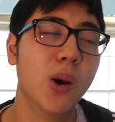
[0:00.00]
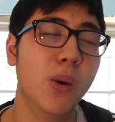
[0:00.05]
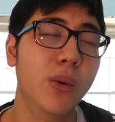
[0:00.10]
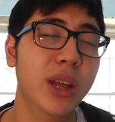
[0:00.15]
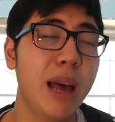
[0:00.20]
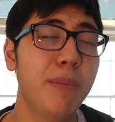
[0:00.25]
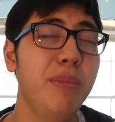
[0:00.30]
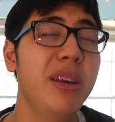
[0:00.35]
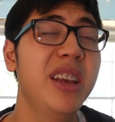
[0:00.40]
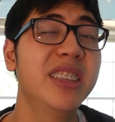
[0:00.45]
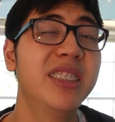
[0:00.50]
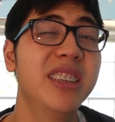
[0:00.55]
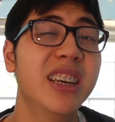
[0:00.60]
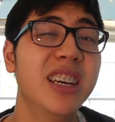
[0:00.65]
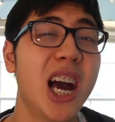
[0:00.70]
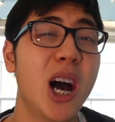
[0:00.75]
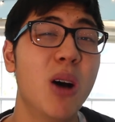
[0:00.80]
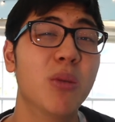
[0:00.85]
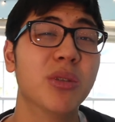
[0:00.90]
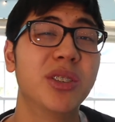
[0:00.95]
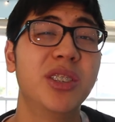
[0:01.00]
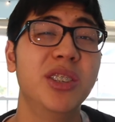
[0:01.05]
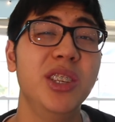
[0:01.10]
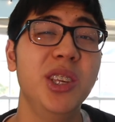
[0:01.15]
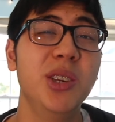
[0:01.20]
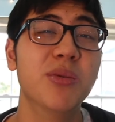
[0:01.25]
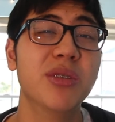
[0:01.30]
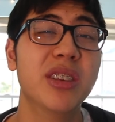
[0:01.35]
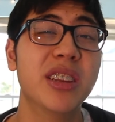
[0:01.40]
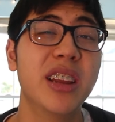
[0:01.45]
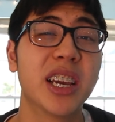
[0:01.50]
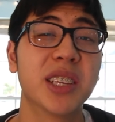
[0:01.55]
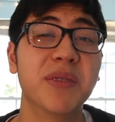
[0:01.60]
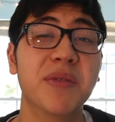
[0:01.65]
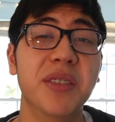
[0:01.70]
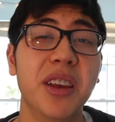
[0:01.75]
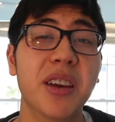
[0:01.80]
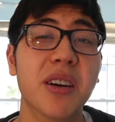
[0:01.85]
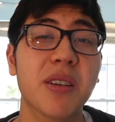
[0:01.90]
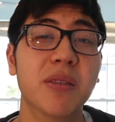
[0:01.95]
With that being said, I will see you in the next
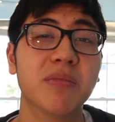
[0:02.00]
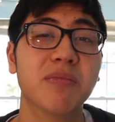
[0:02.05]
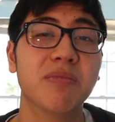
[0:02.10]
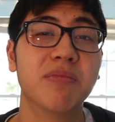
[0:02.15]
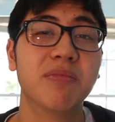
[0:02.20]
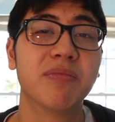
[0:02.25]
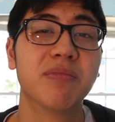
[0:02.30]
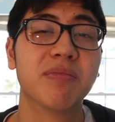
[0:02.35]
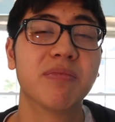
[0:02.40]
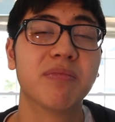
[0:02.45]
video.